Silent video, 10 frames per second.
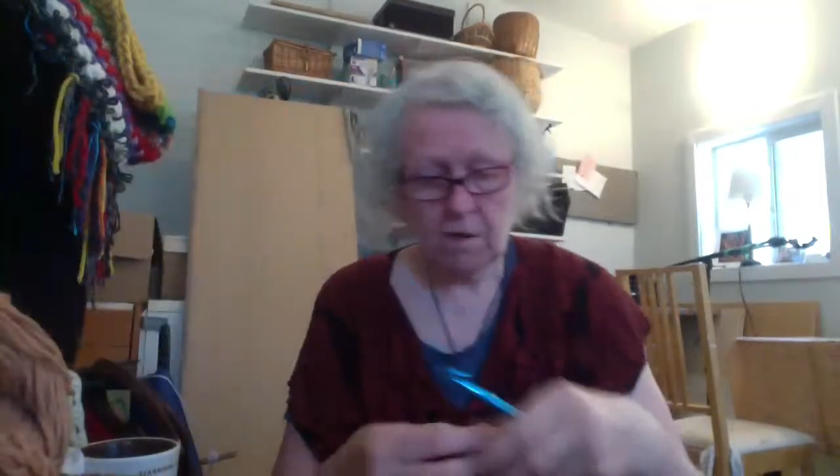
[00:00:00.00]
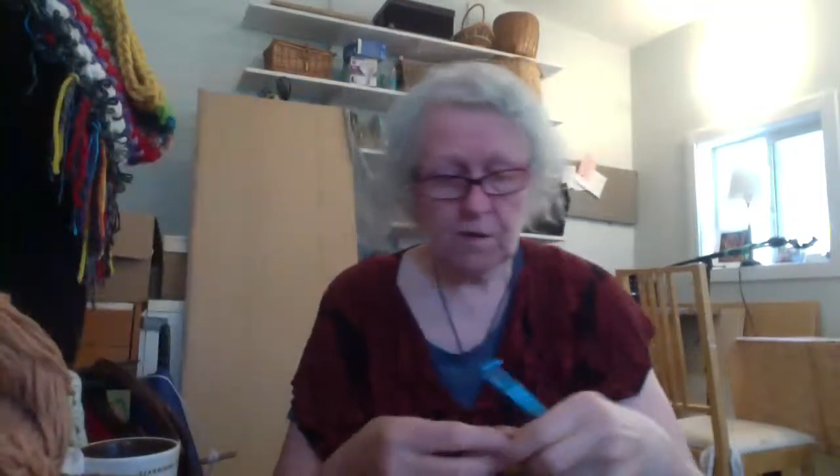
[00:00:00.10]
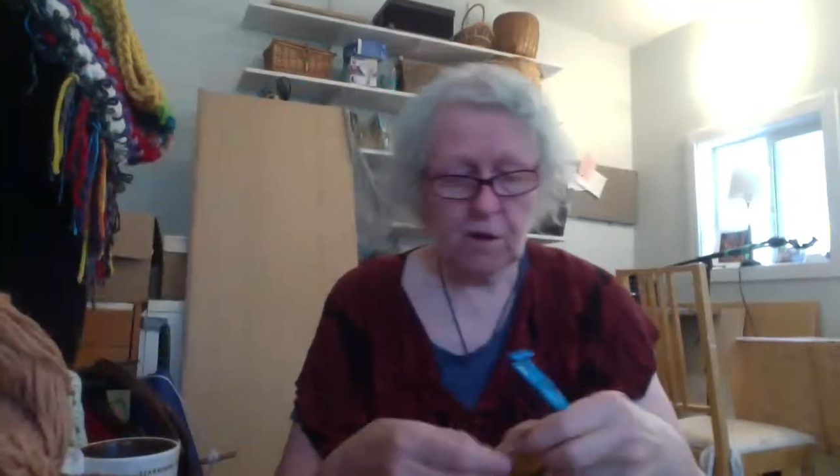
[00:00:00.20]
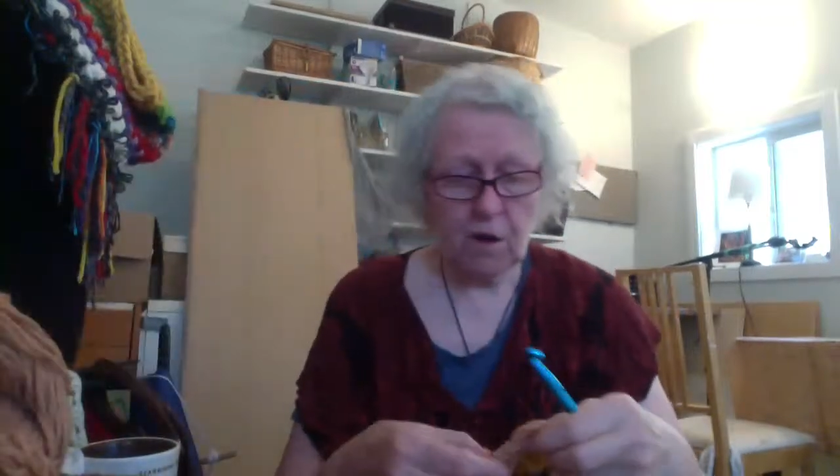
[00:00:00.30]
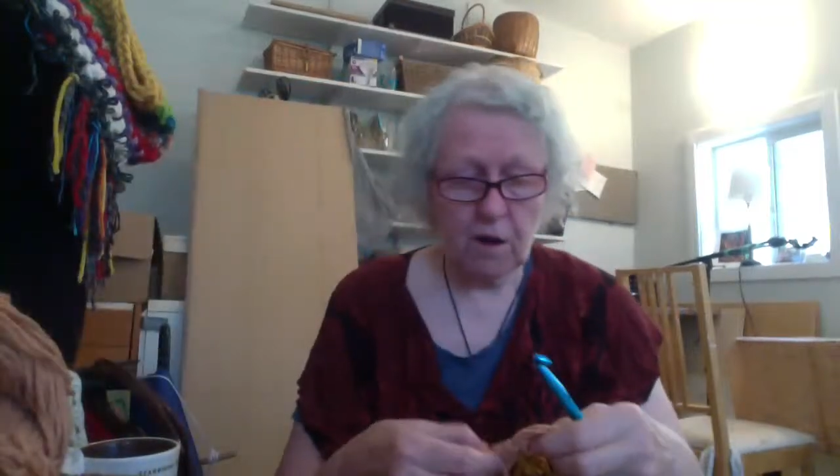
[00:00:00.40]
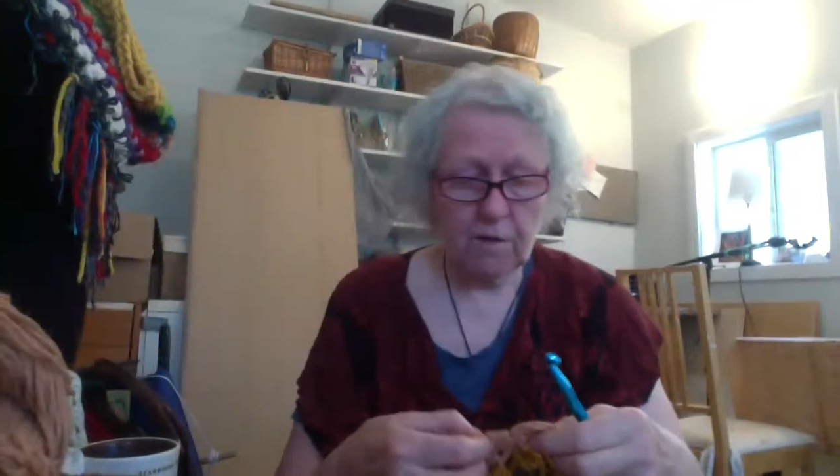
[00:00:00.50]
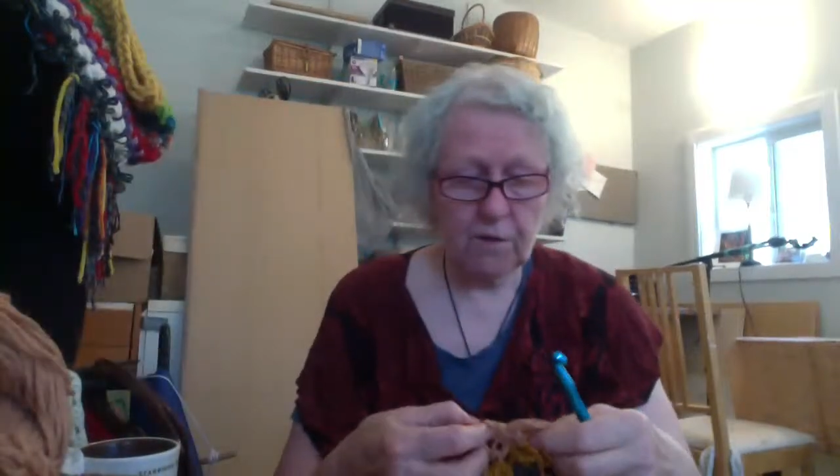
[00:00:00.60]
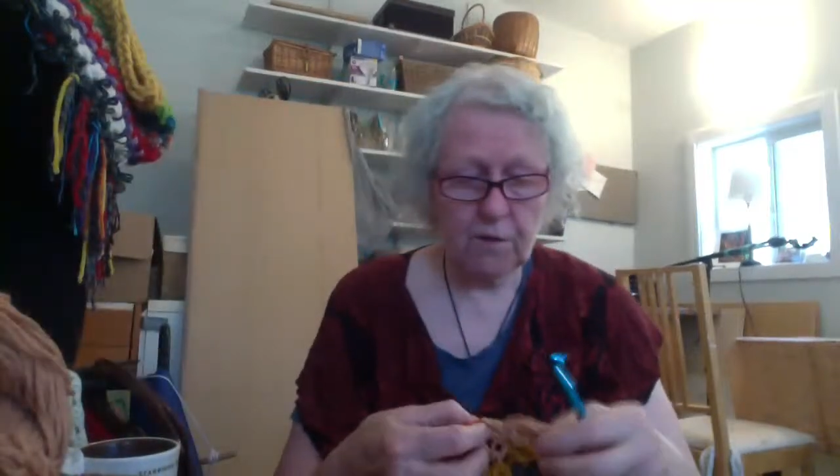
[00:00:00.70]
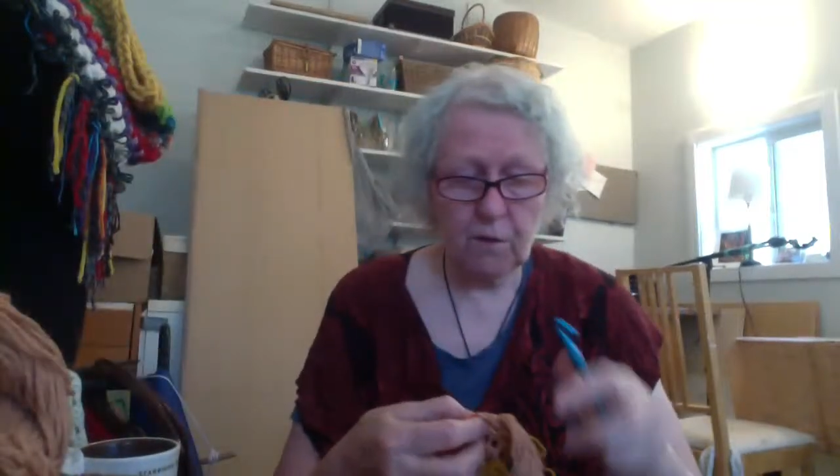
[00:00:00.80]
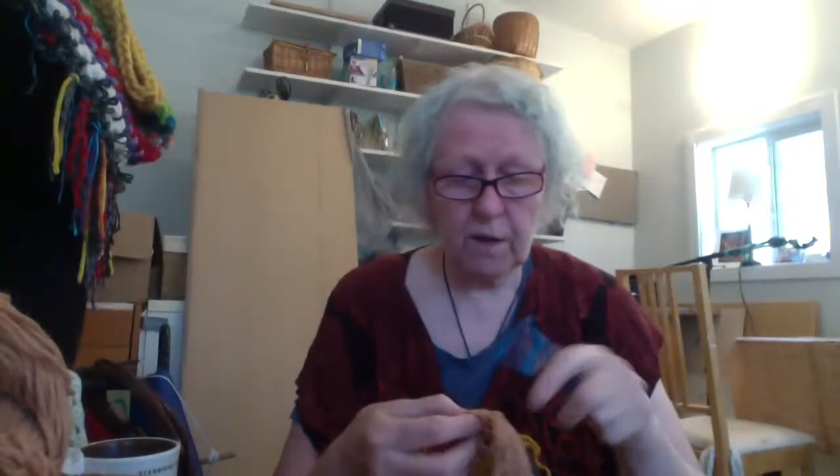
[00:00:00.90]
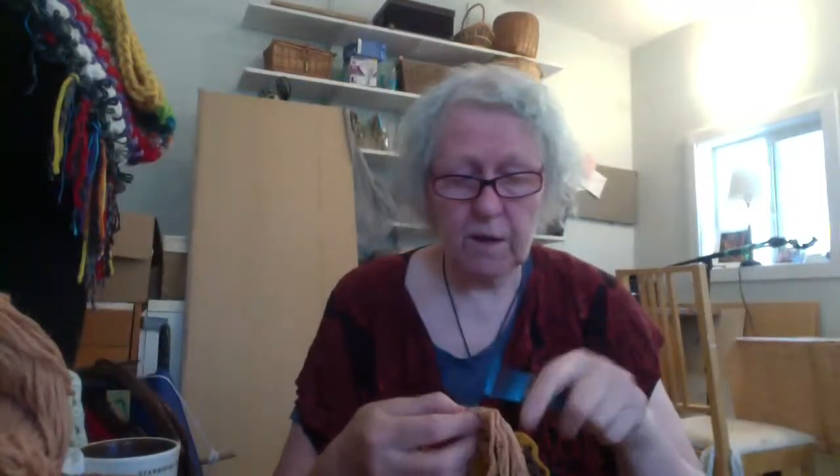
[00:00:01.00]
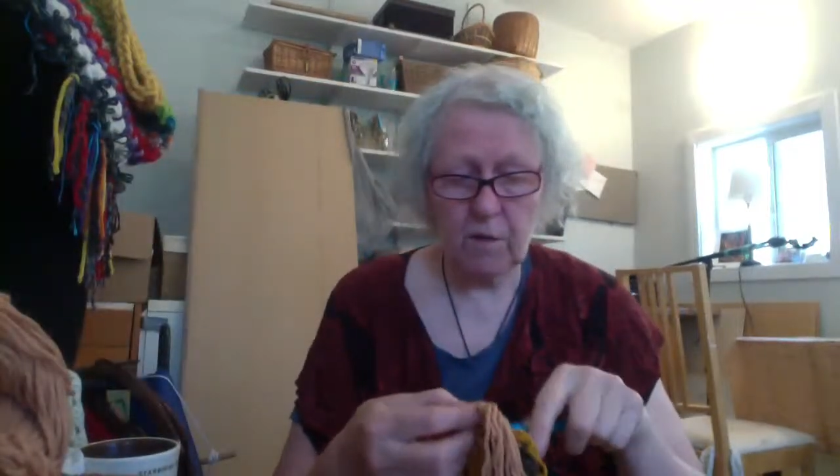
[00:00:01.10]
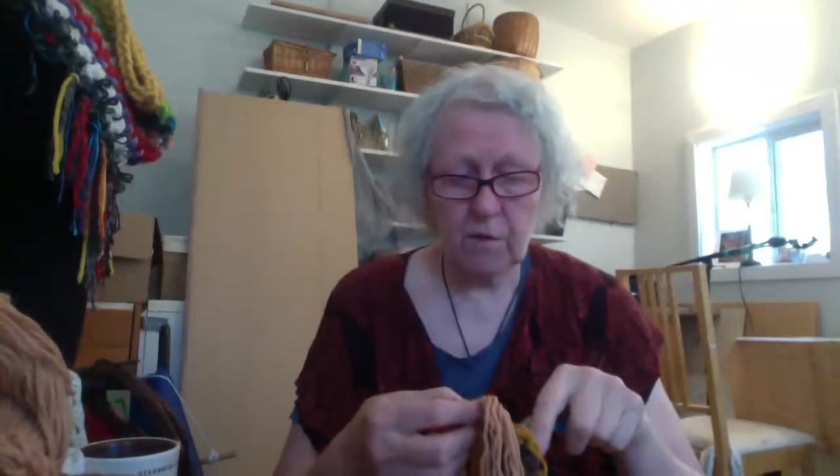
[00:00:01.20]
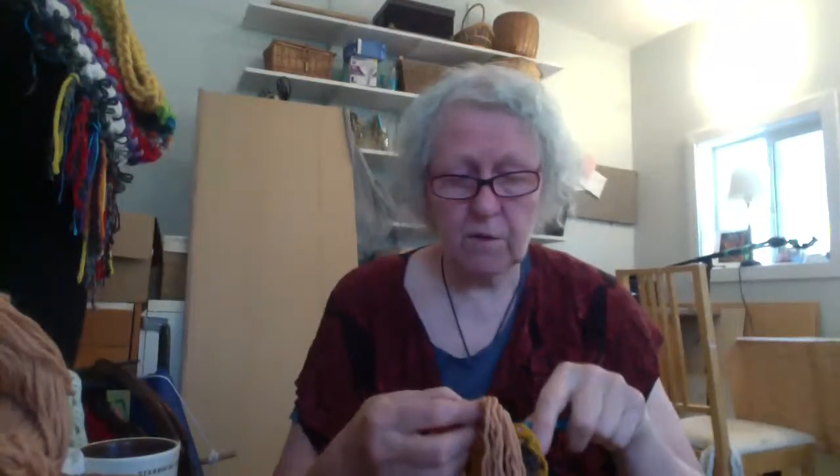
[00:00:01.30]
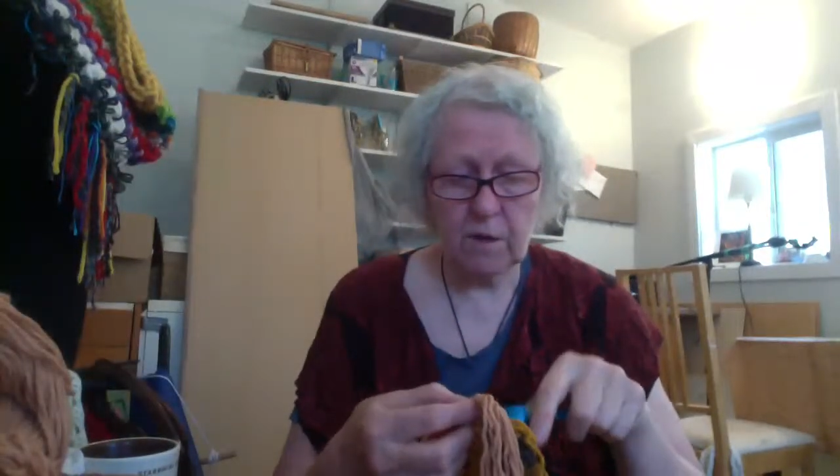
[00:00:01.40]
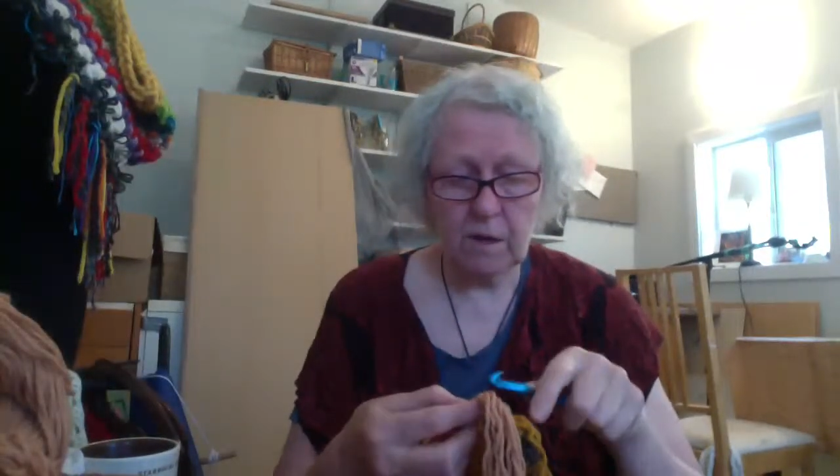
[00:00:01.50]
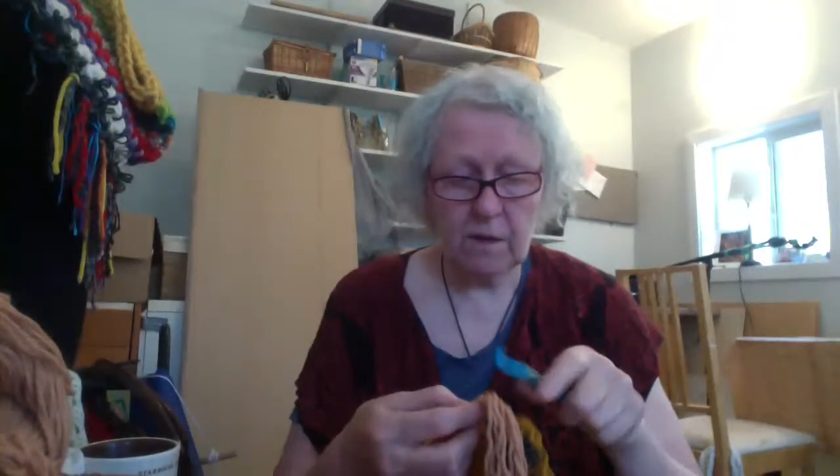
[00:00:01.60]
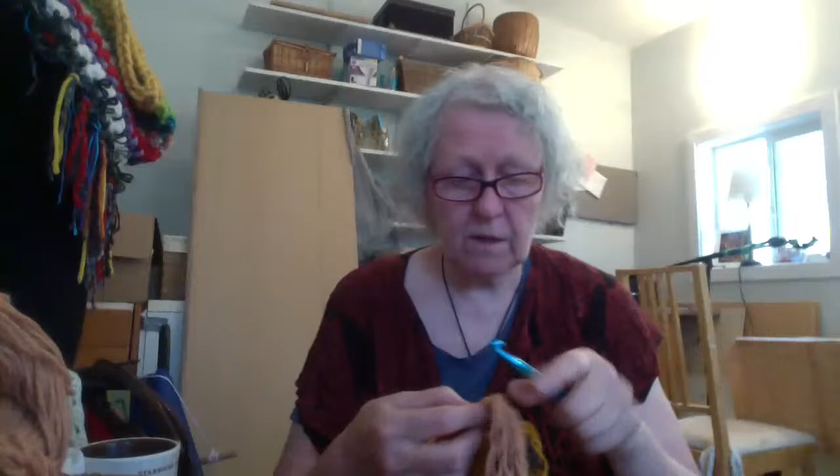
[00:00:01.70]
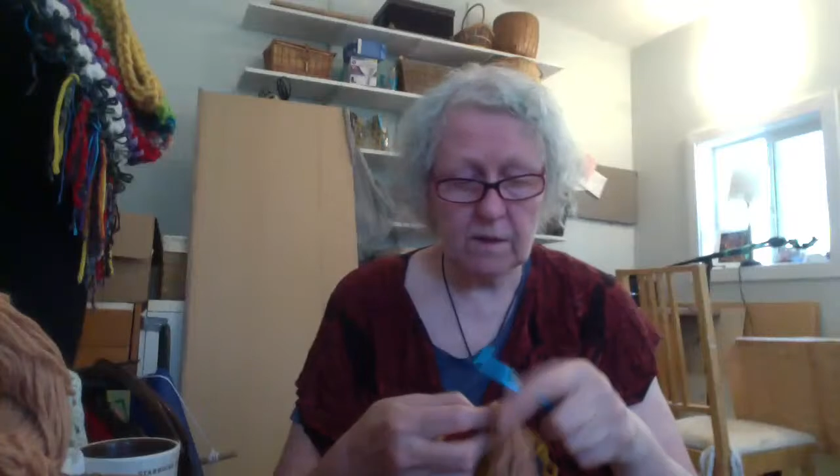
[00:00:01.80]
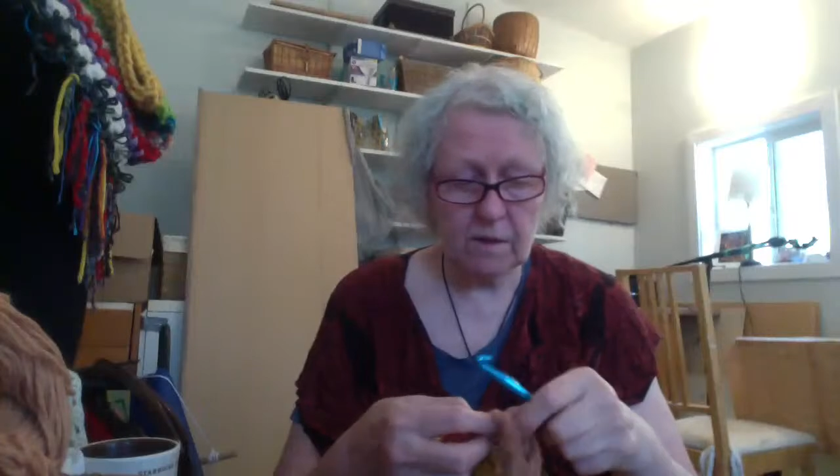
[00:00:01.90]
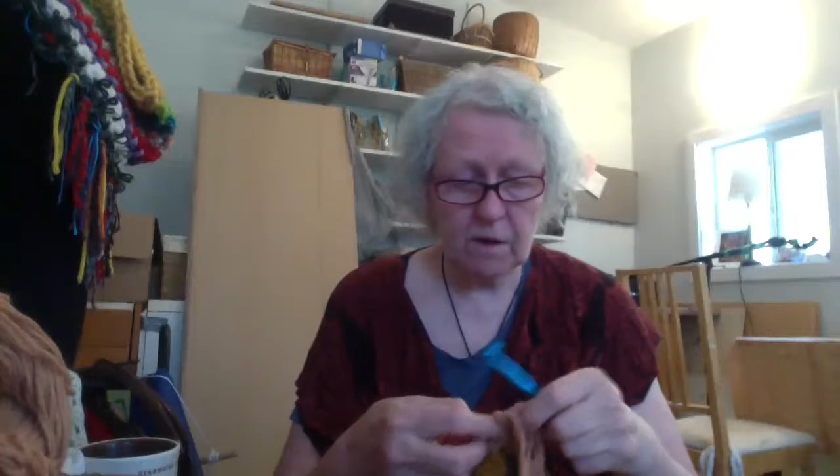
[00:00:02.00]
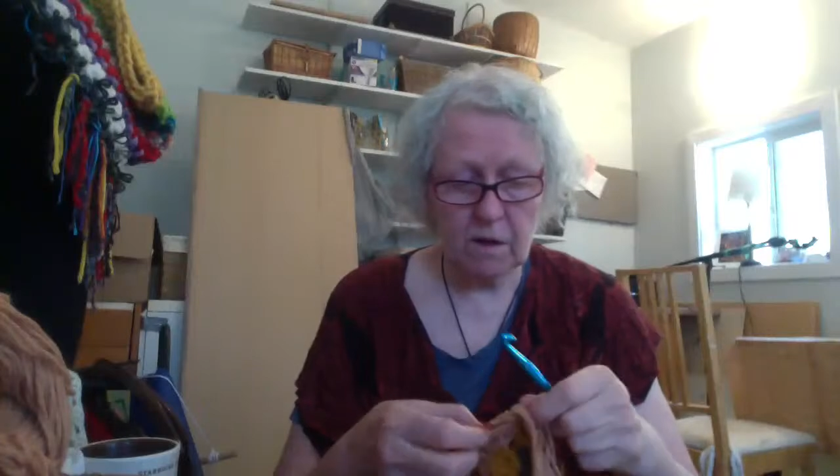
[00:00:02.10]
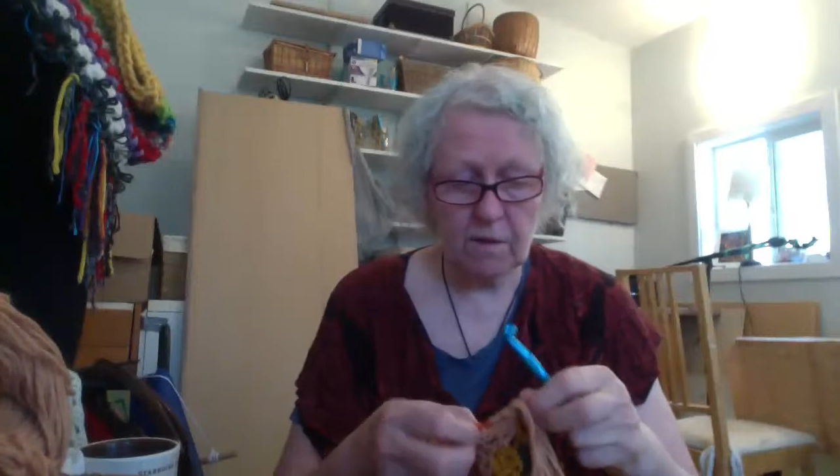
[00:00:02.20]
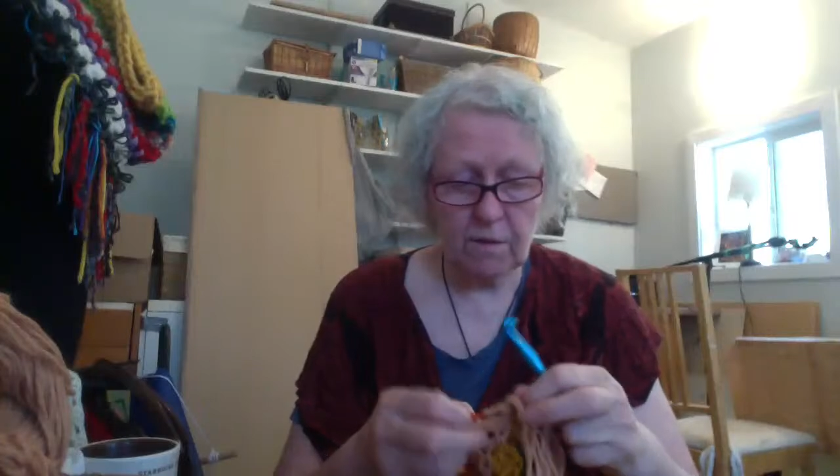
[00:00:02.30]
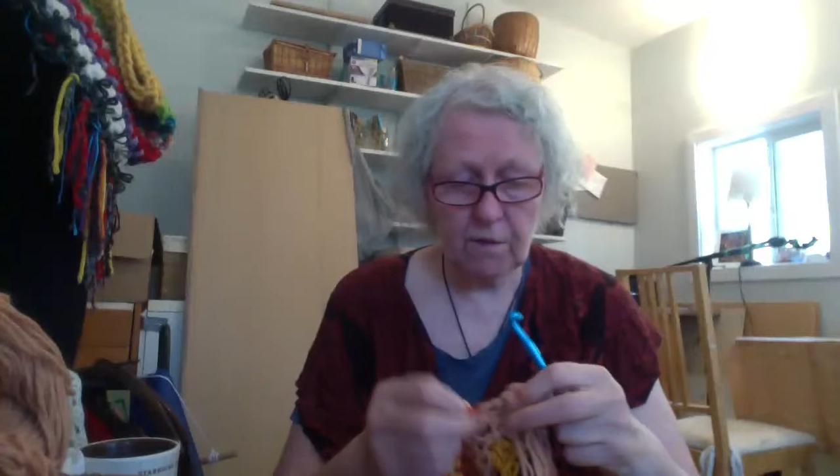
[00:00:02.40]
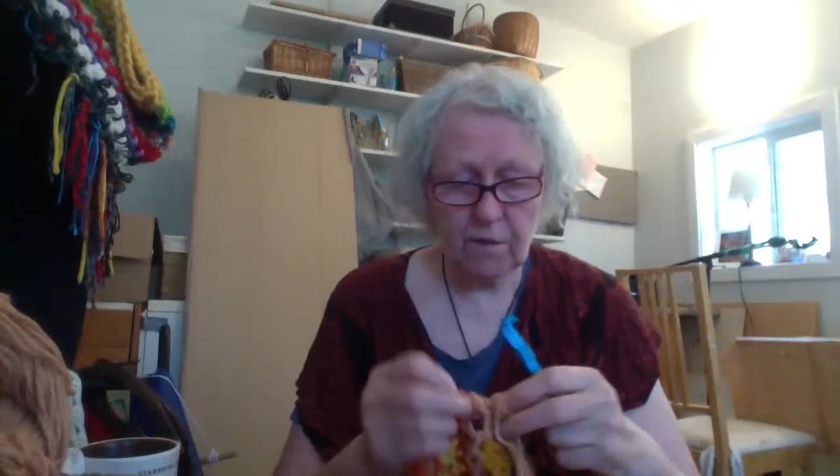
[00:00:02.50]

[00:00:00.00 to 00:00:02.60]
scarf, so I used it in this scarf.